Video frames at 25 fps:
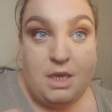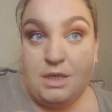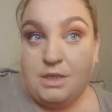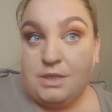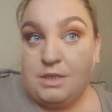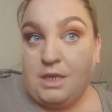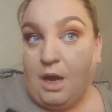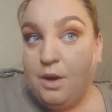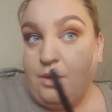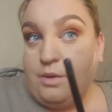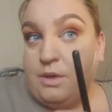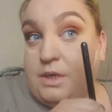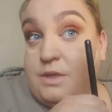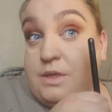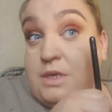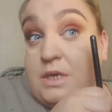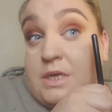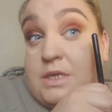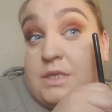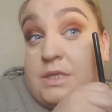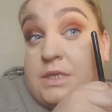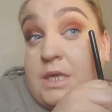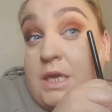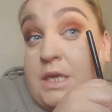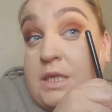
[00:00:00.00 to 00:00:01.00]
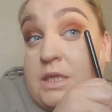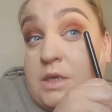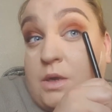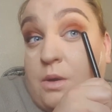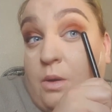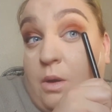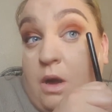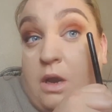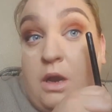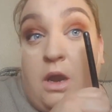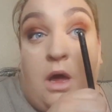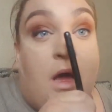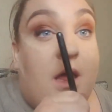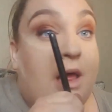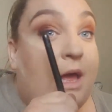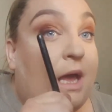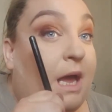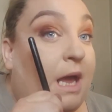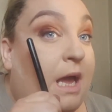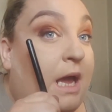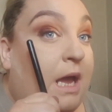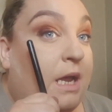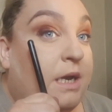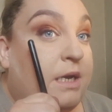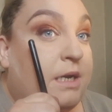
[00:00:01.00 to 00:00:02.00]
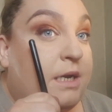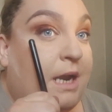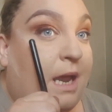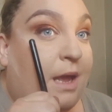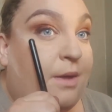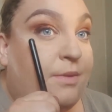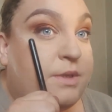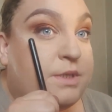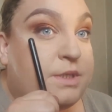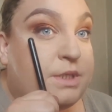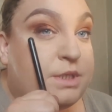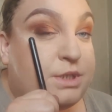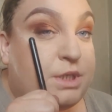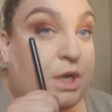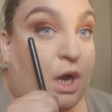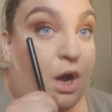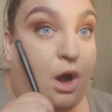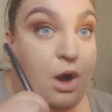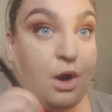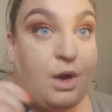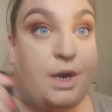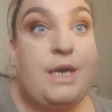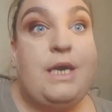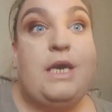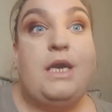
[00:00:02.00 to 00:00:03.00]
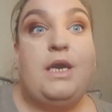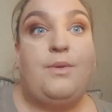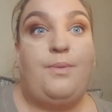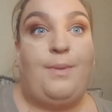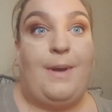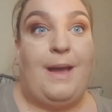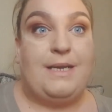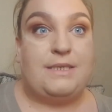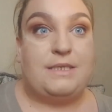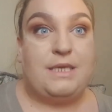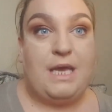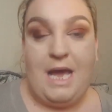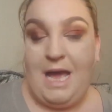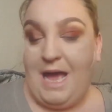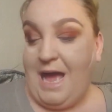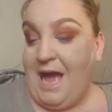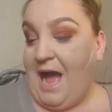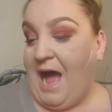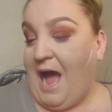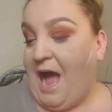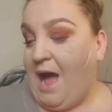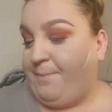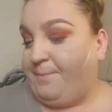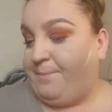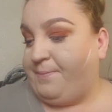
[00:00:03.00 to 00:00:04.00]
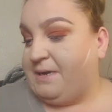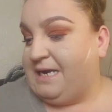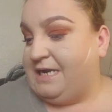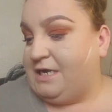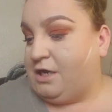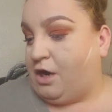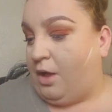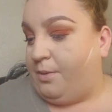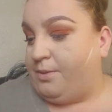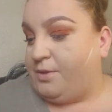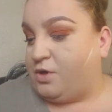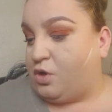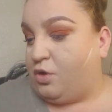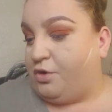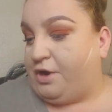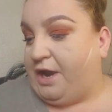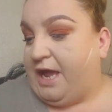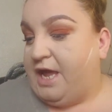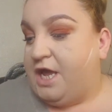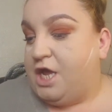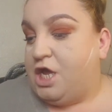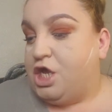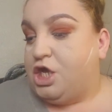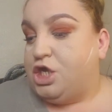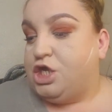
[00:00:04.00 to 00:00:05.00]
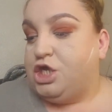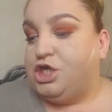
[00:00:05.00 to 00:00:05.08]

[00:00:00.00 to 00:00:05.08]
So you can see it's quite like there, and now there's a darkening effect happening on the corner.